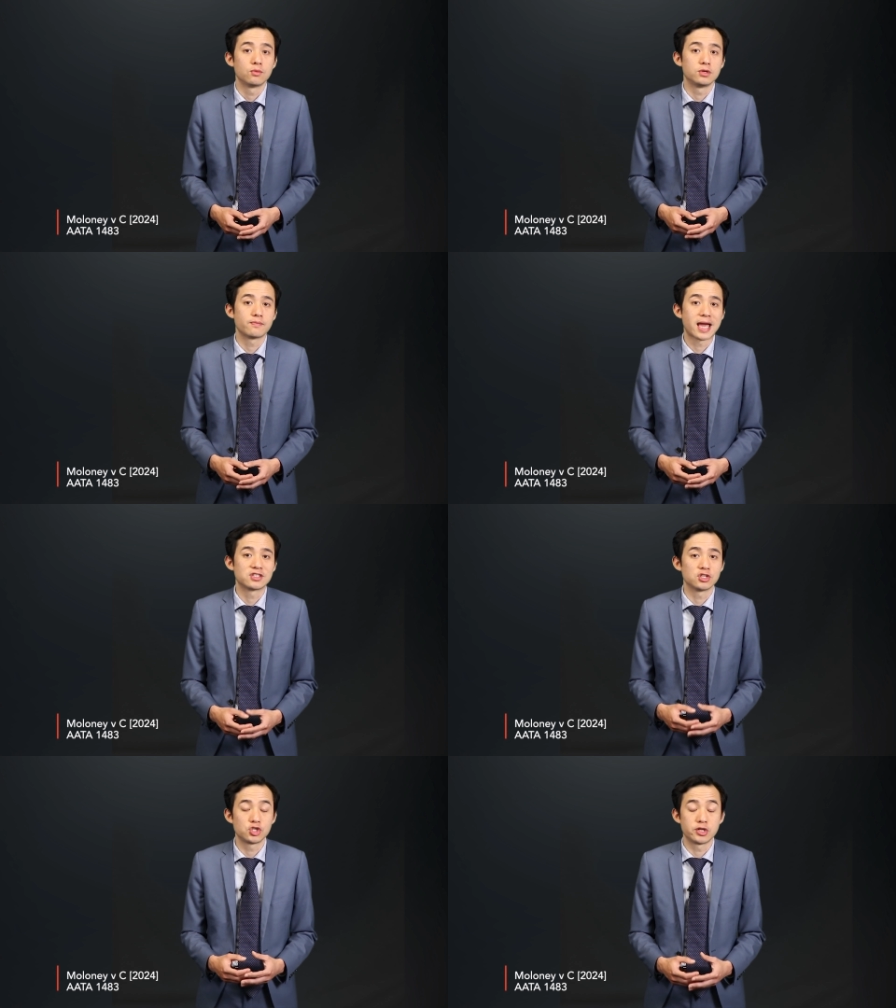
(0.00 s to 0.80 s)
which
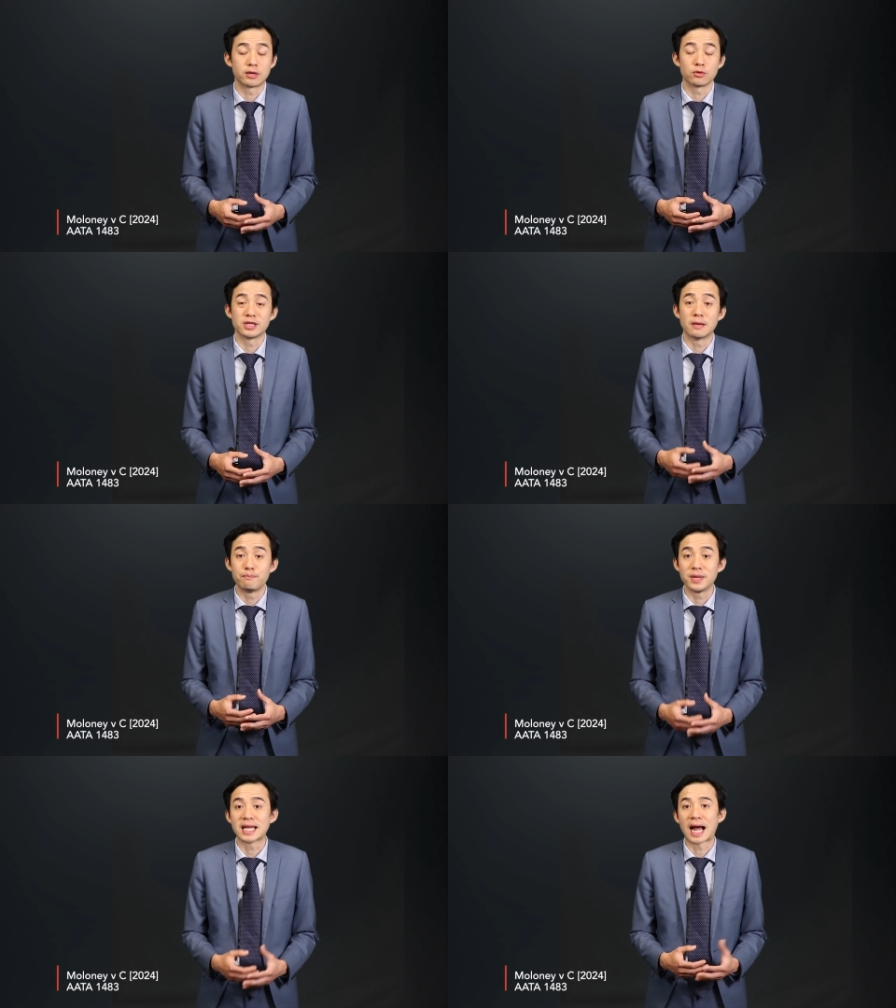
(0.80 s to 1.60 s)
makes it generally a
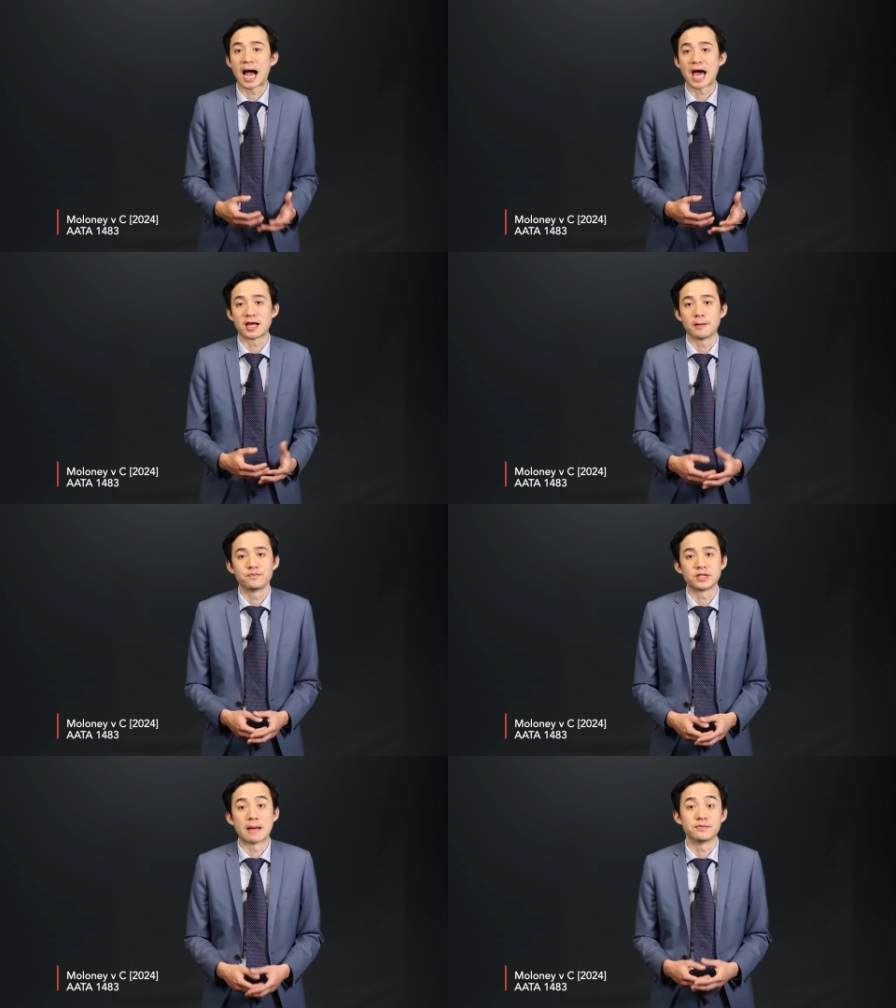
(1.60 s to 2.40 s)
bit harder
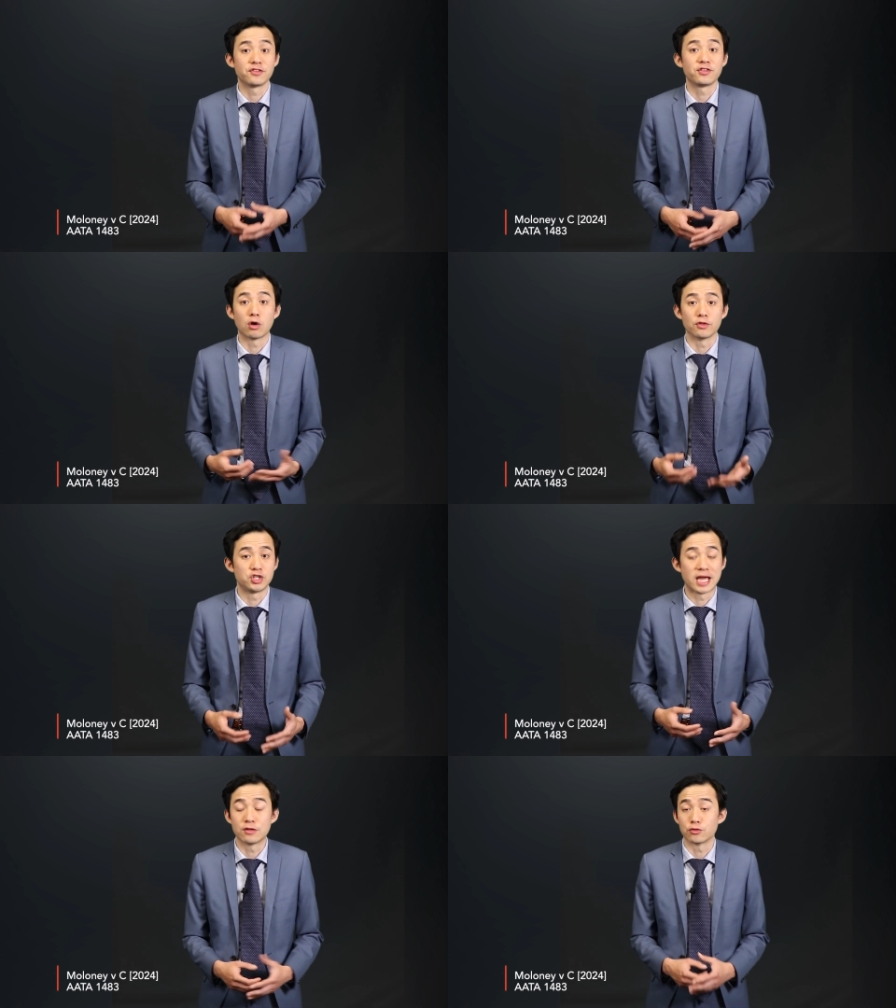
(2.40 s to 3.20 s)
to sell the
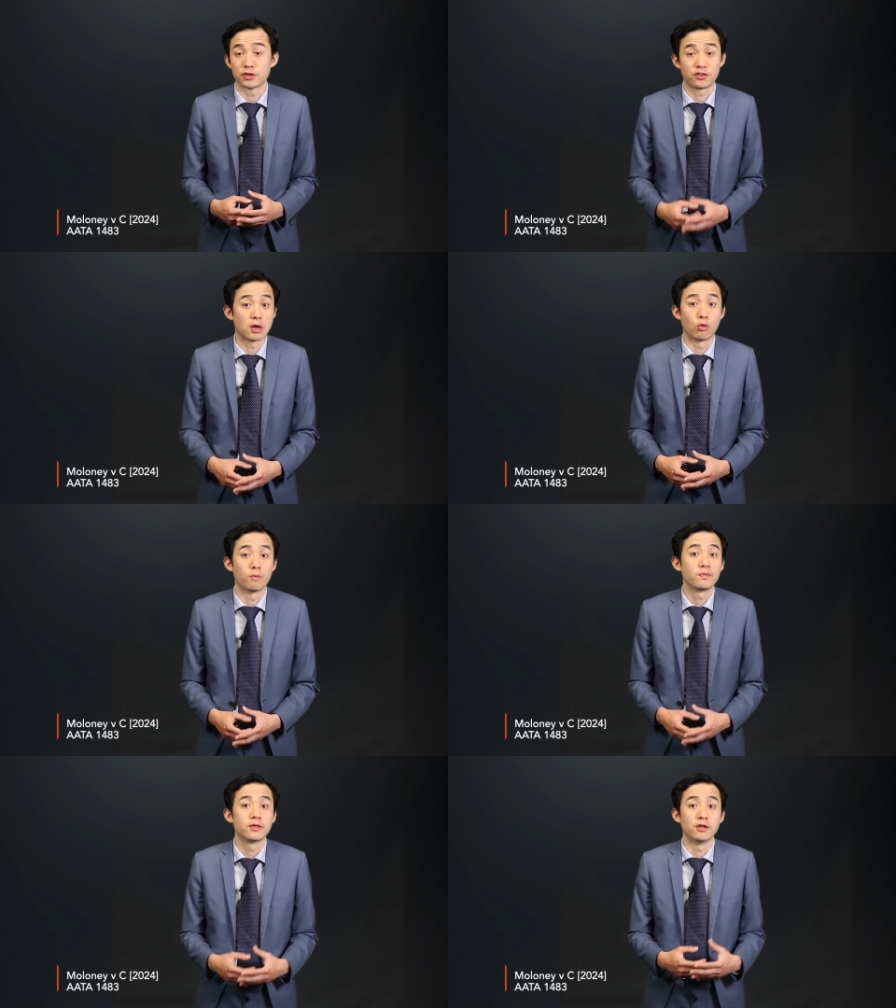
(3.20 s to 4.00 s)
shares or to sell
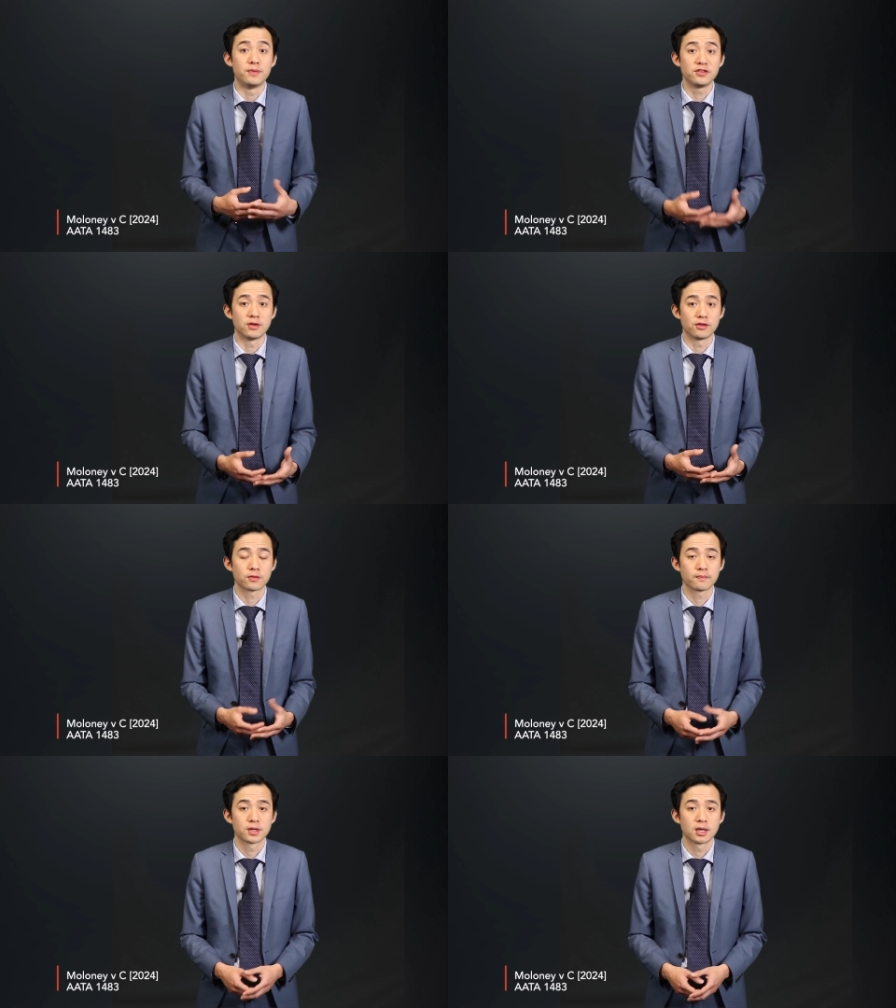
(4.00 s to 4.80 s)
the business.